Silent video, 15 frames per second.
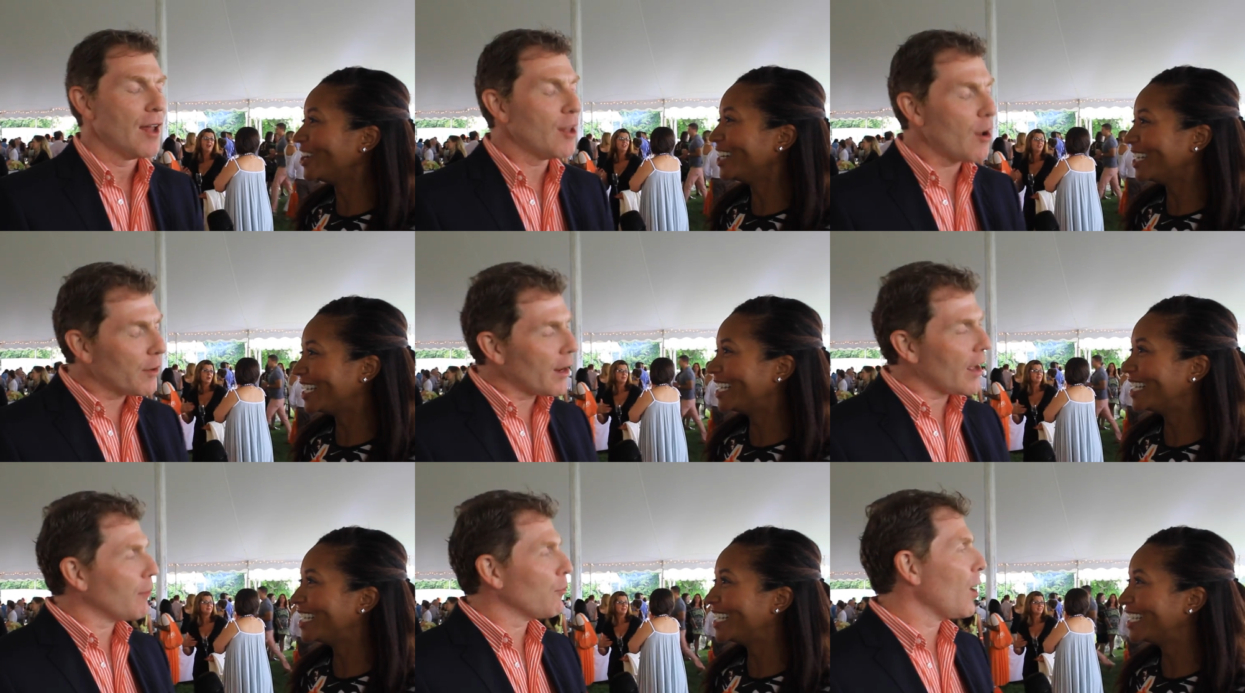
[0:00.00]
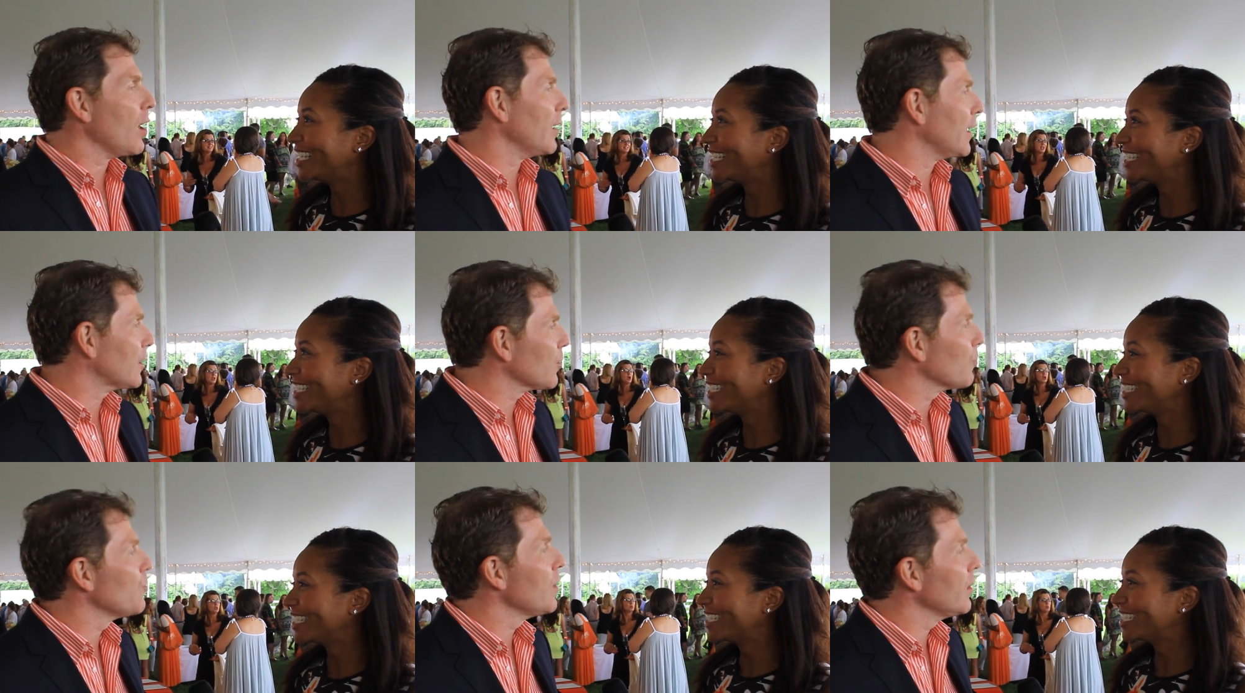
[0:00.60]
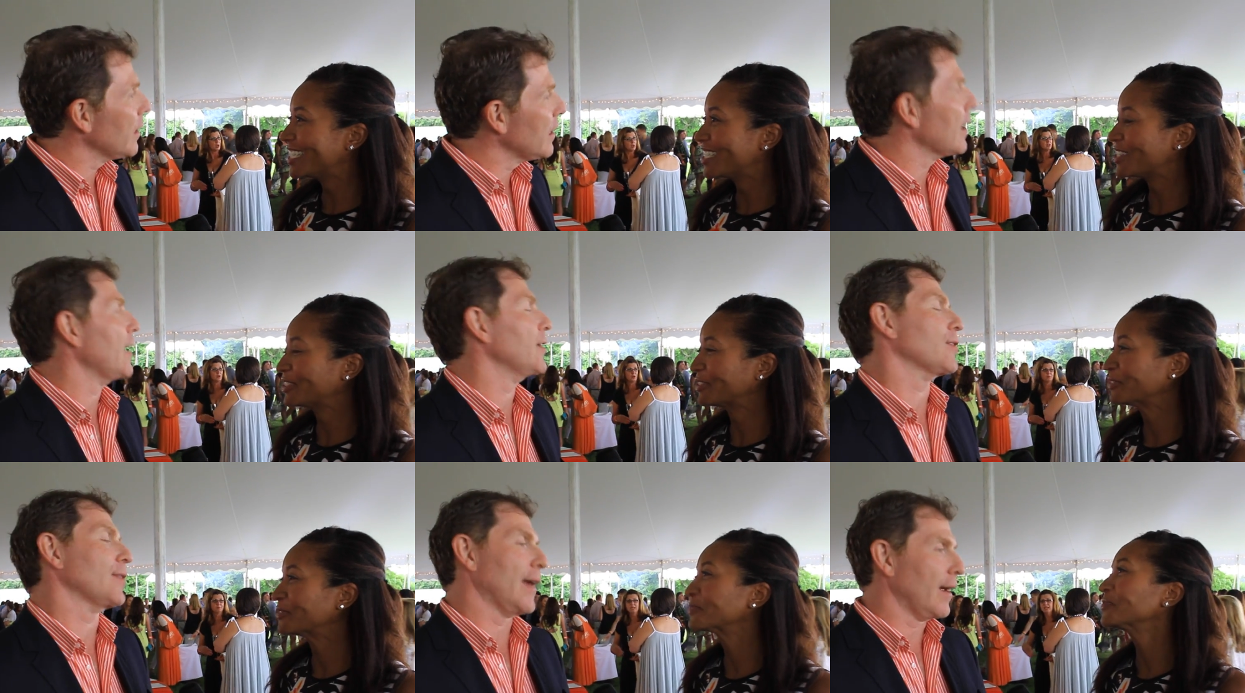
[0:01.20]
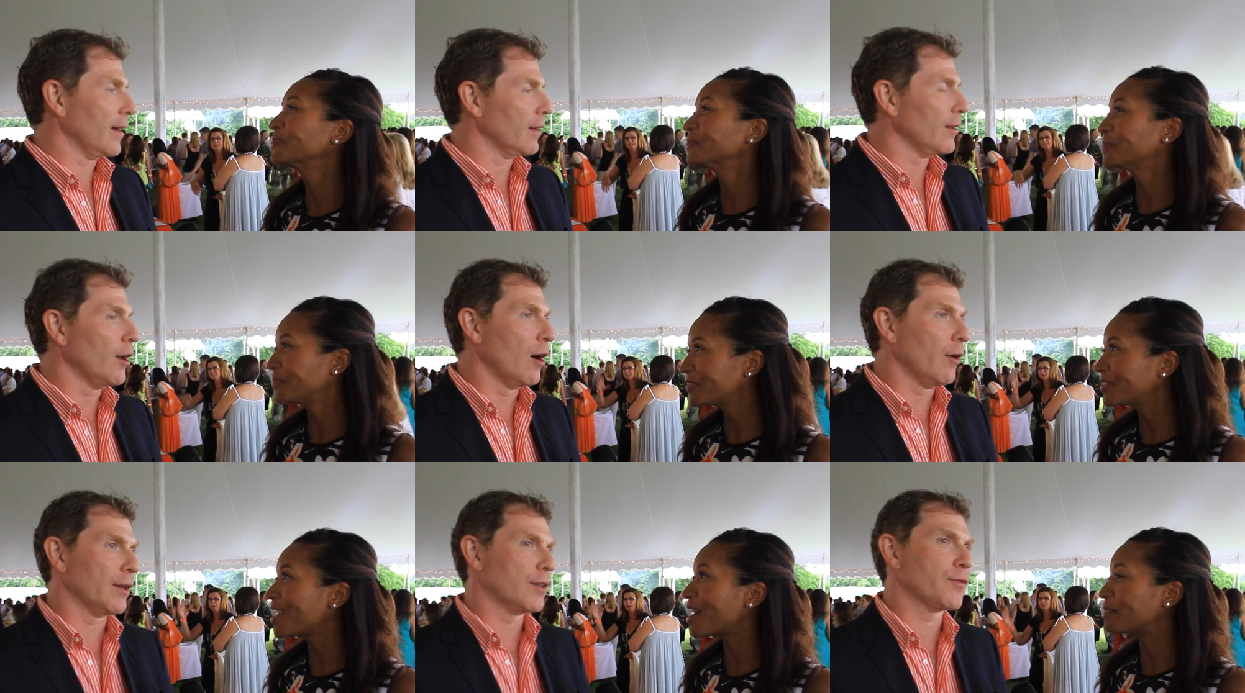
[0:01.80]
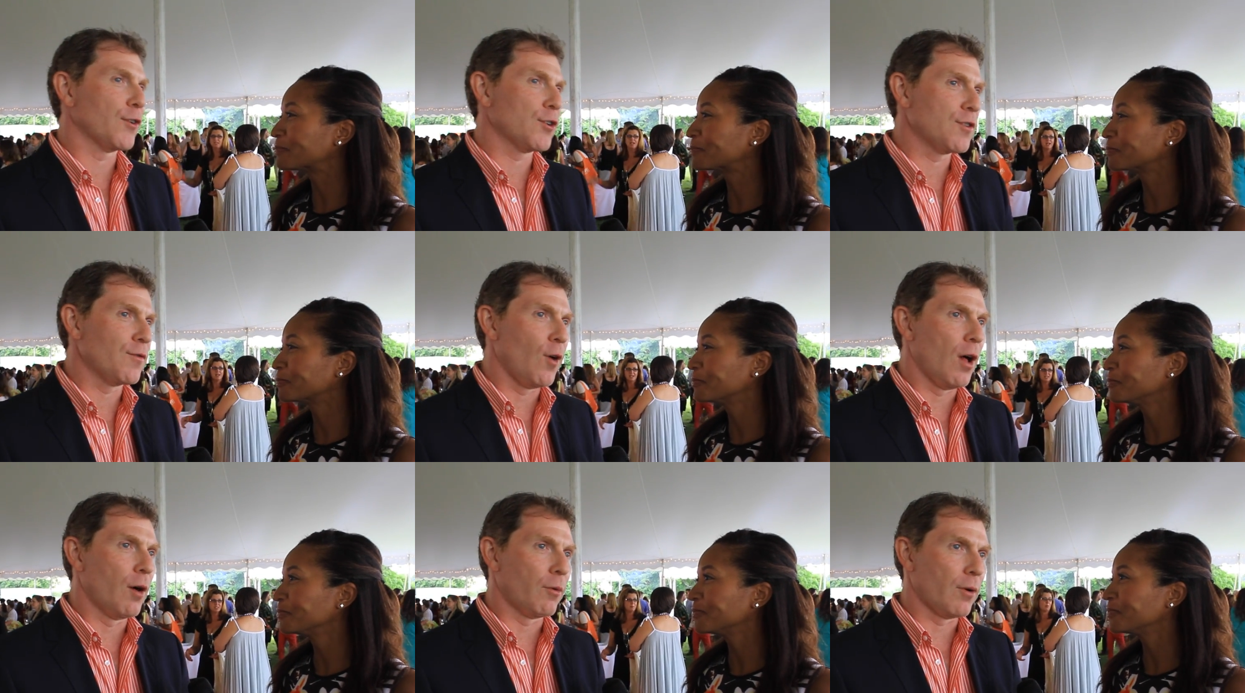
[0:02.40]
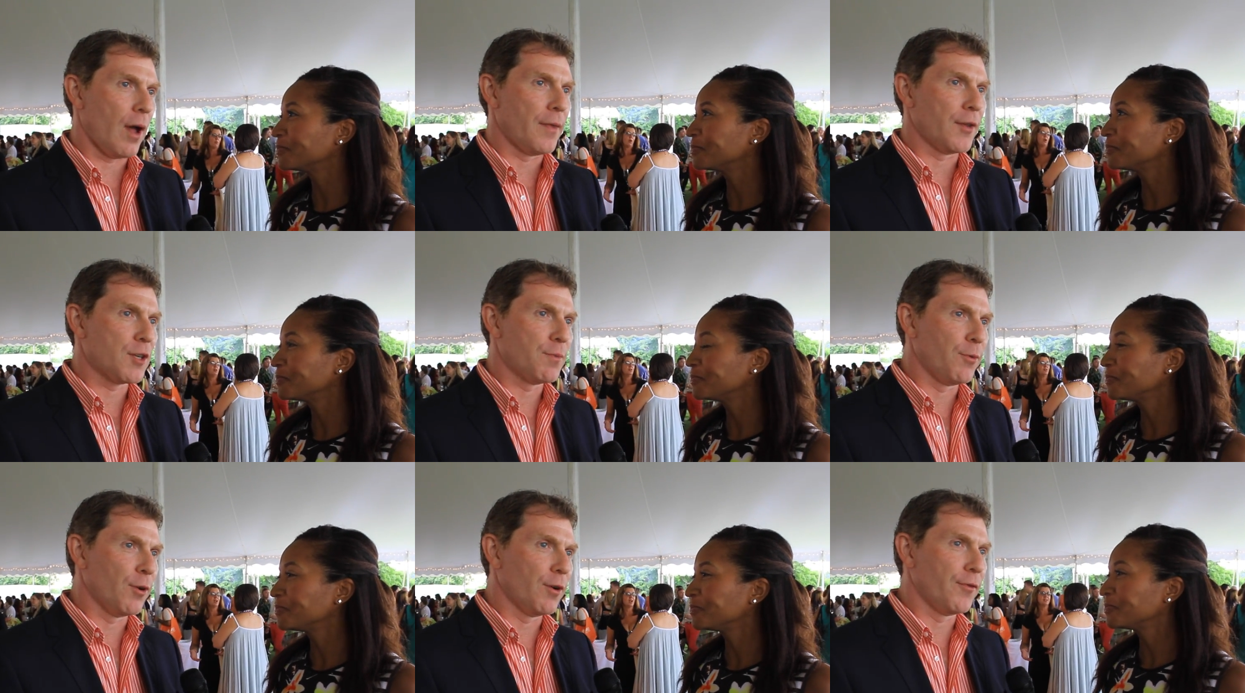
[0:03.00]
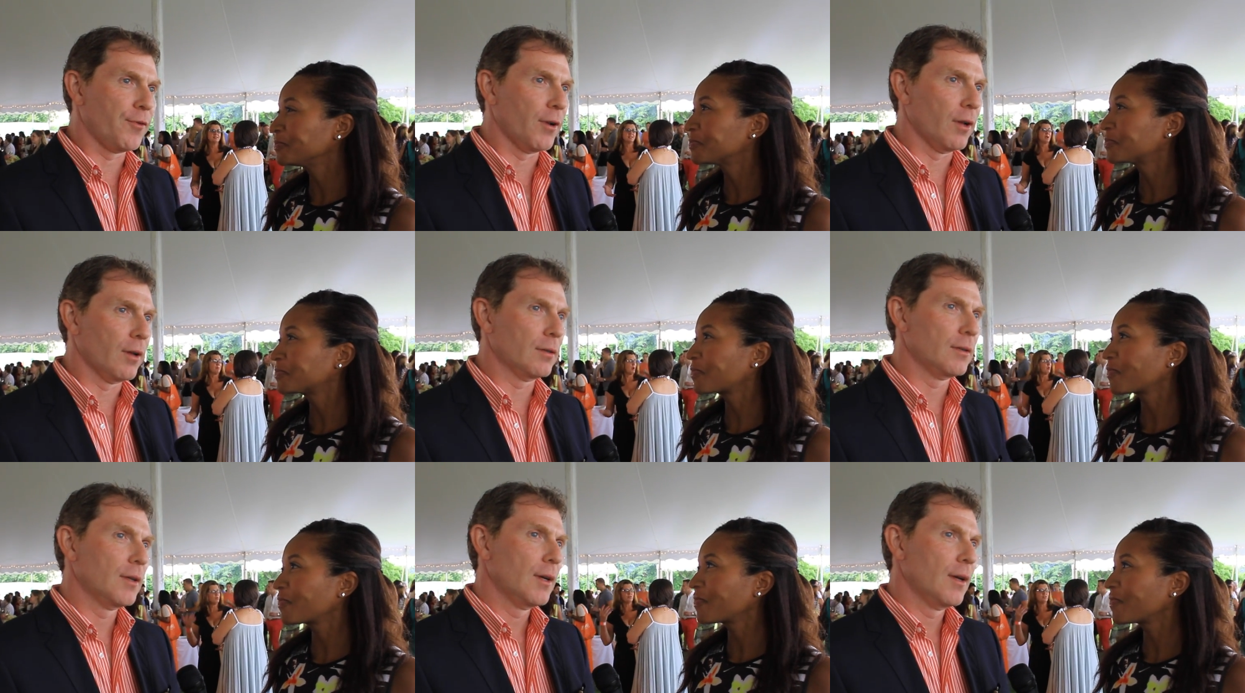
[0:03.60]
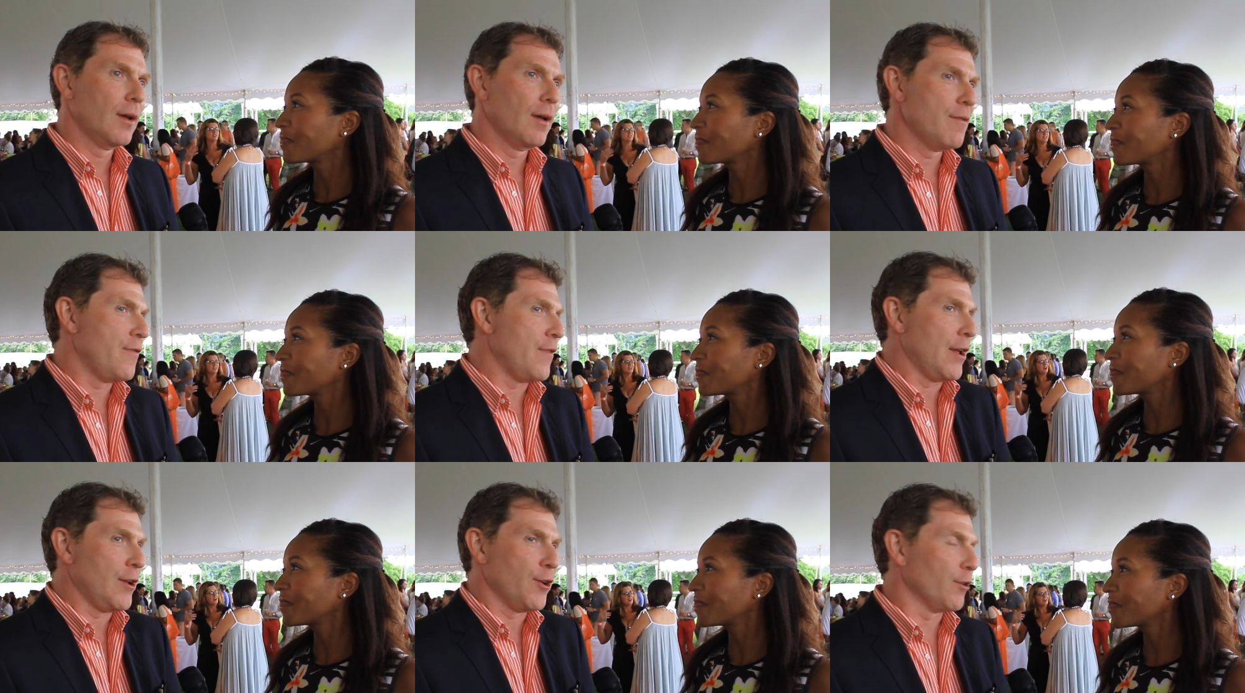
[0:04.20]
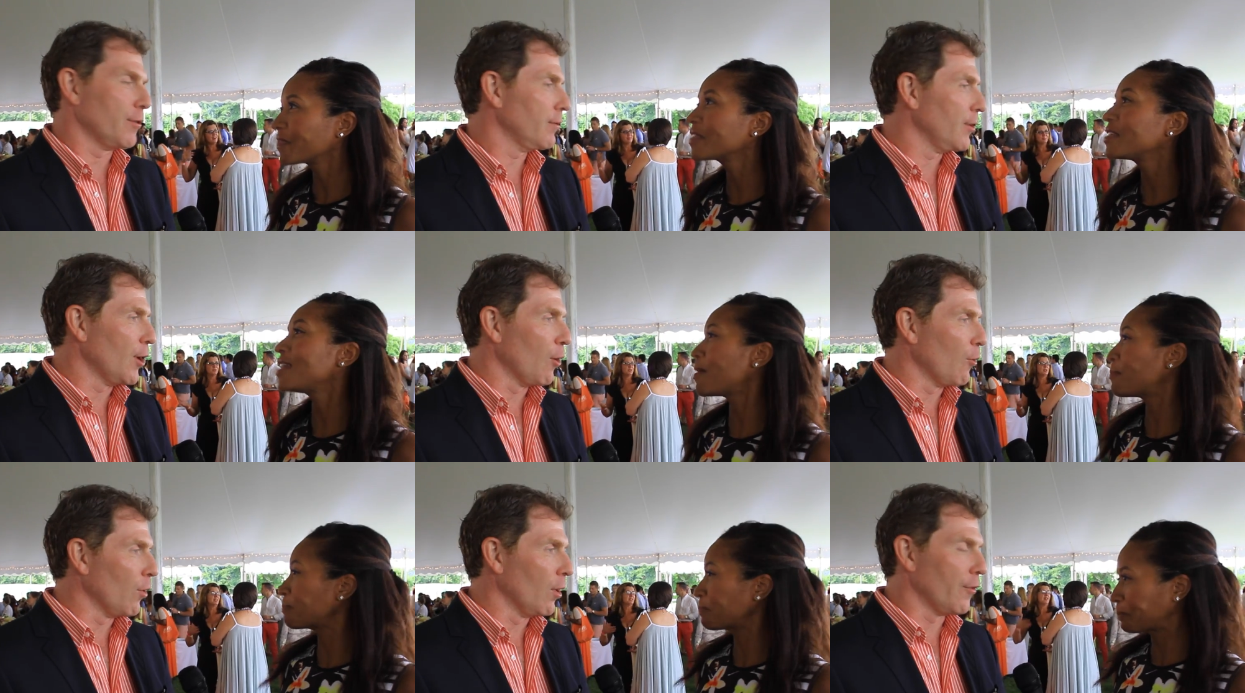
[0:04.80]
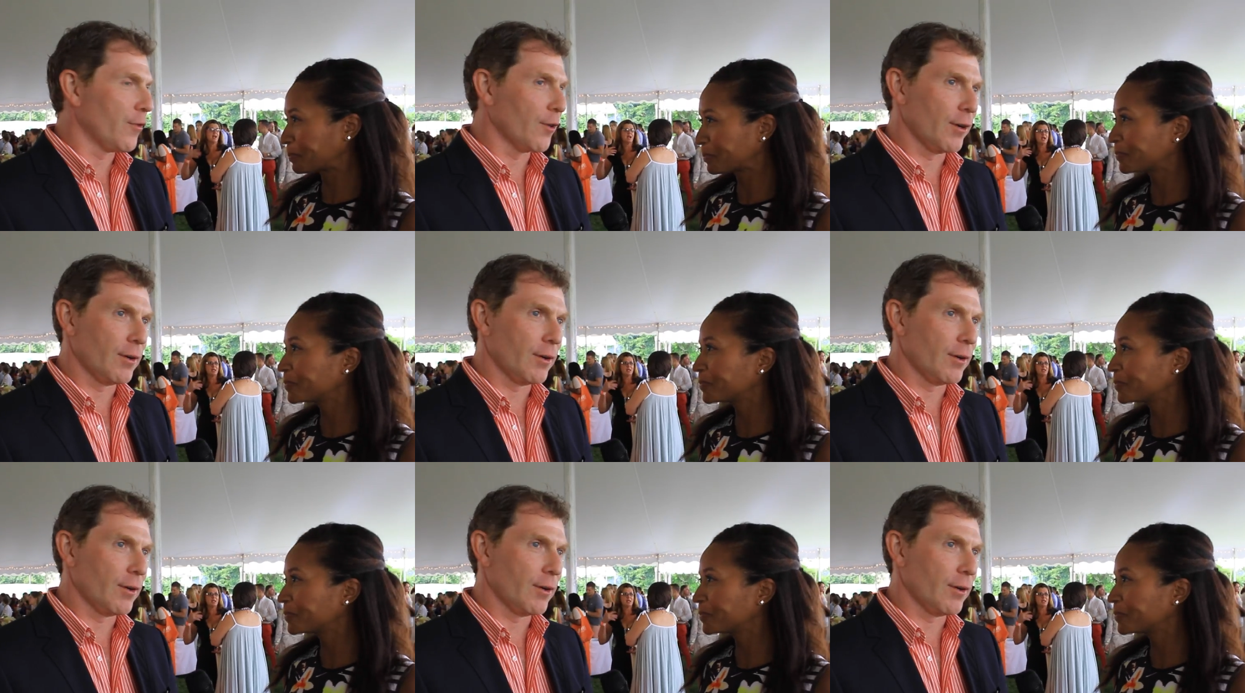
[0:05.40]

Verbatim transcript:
Speaker 1: No, it, well, it's a really nice thing. You know, it's first of all we're on this beautiful vineyard, you know, Wölffer